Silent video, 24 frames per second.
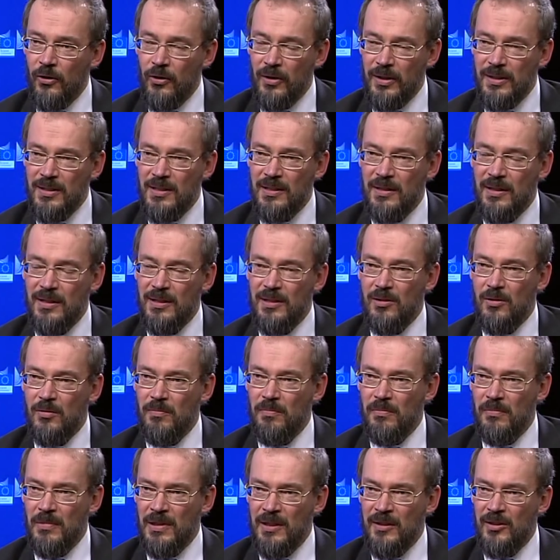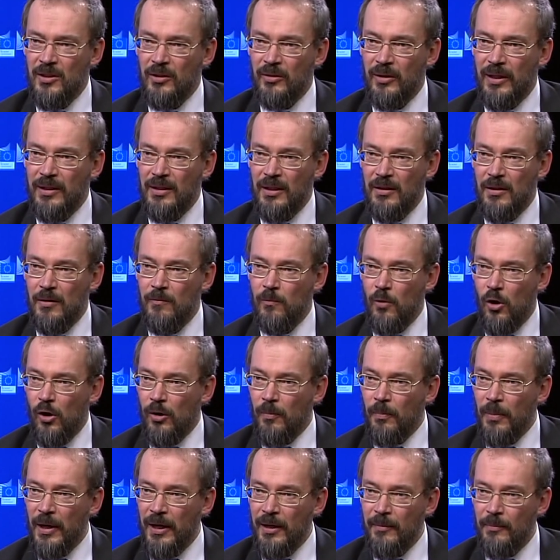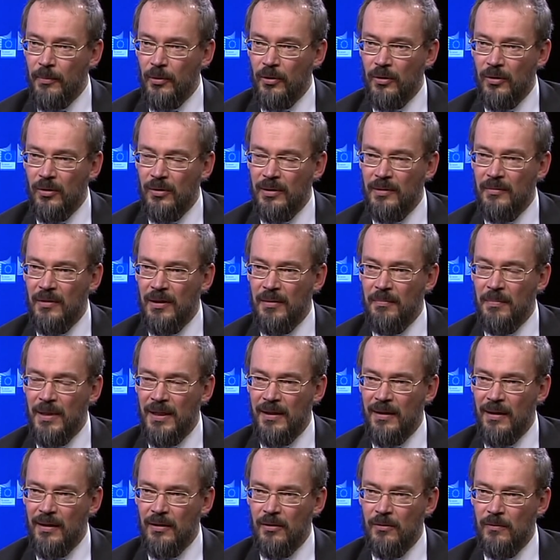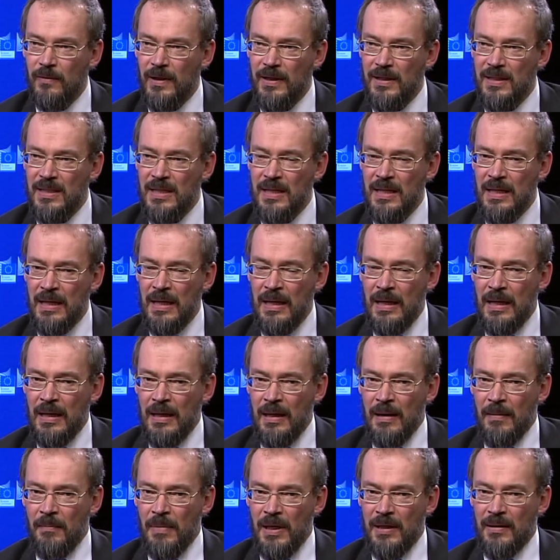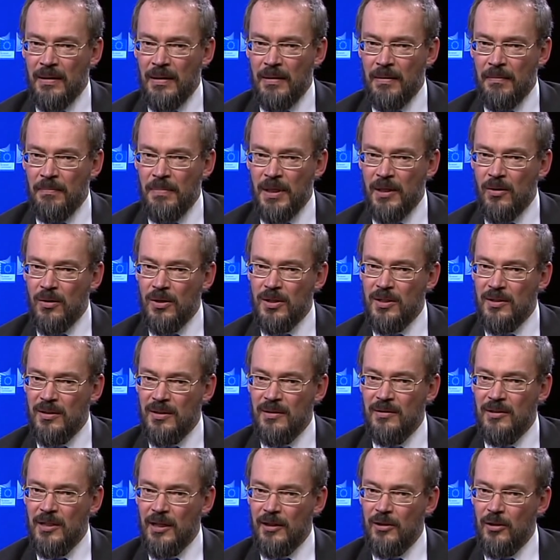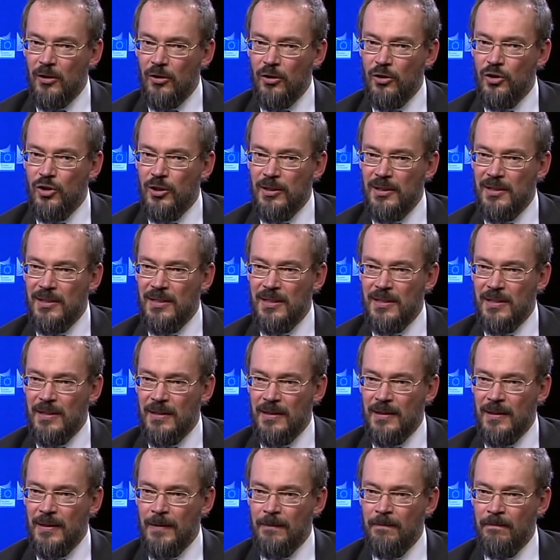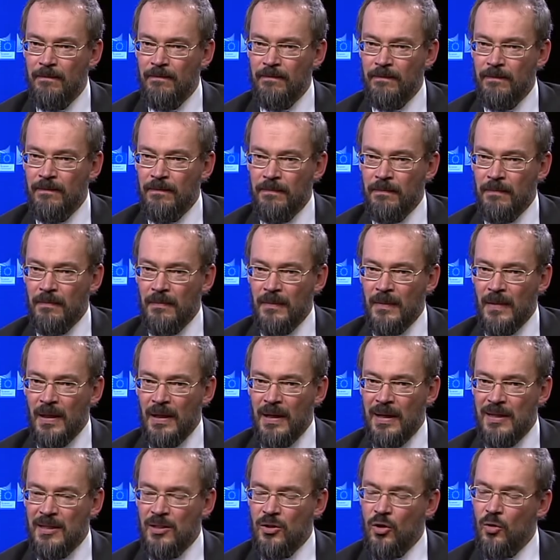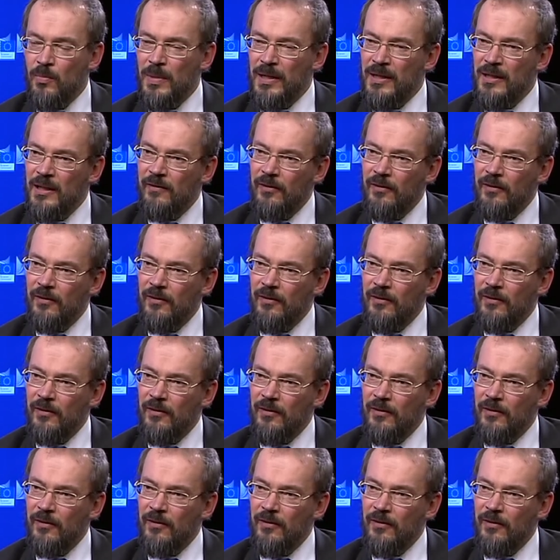for instance, or integrated in wallpaper or in many other ways. But because the technology is has so many